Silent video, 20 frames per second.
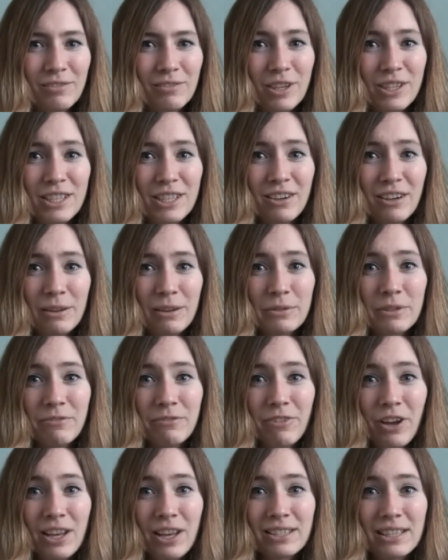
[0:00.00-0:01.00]
considering that was the
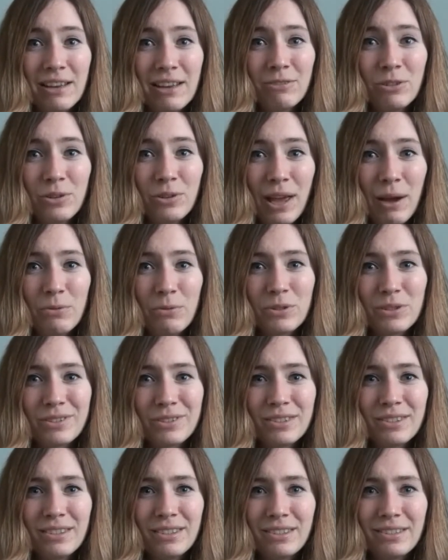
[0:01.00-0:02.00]
first level, that
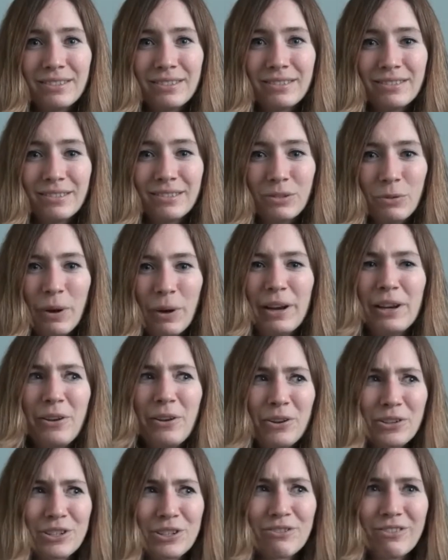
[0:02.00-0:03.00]
was quite a
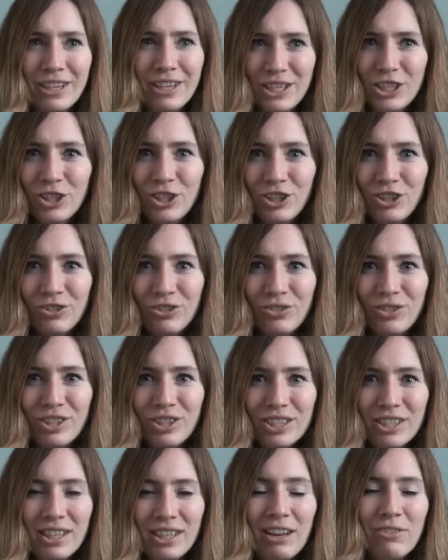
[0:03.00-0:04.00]
lot to redo,
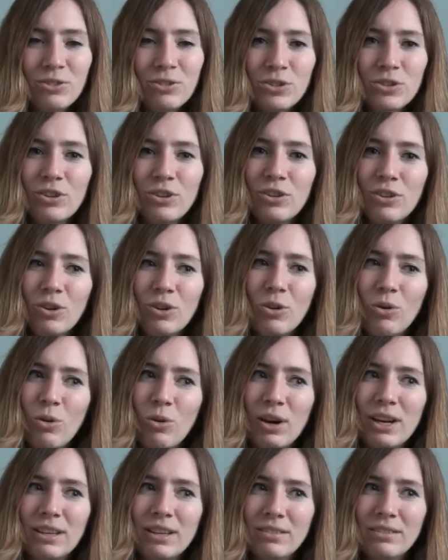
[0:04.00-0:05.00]
because the levels are
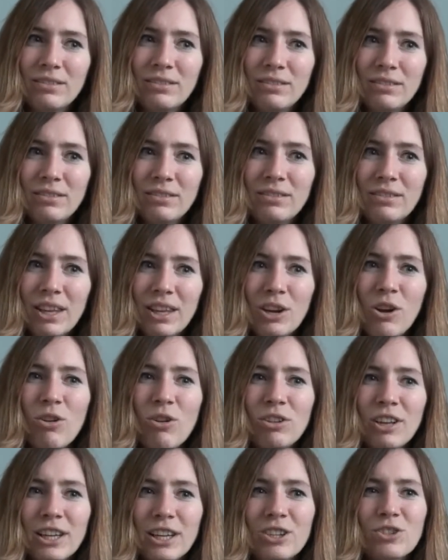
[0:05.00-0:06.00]
they're
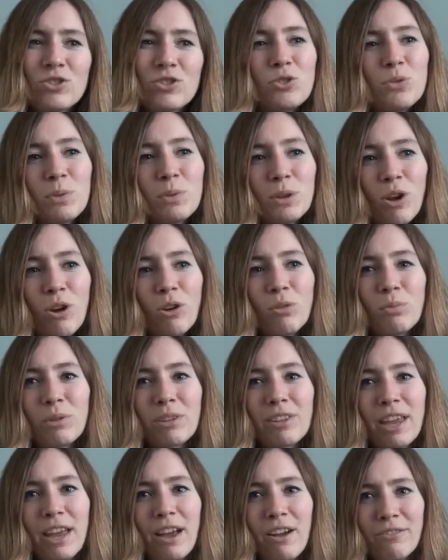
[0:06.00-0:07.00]
not like super long,
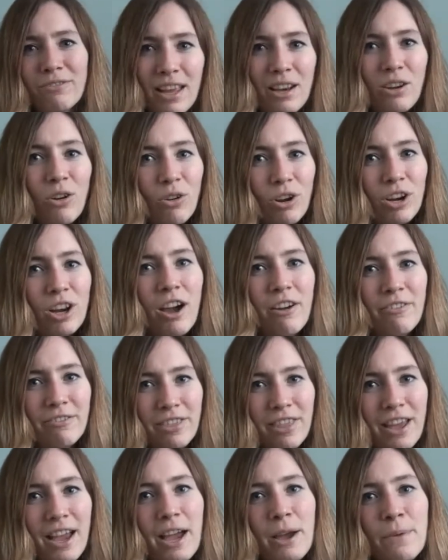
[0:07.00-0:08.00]
but they're long enough
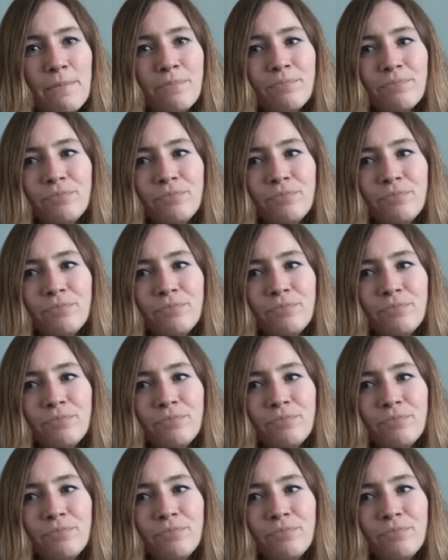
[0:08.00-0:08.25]
that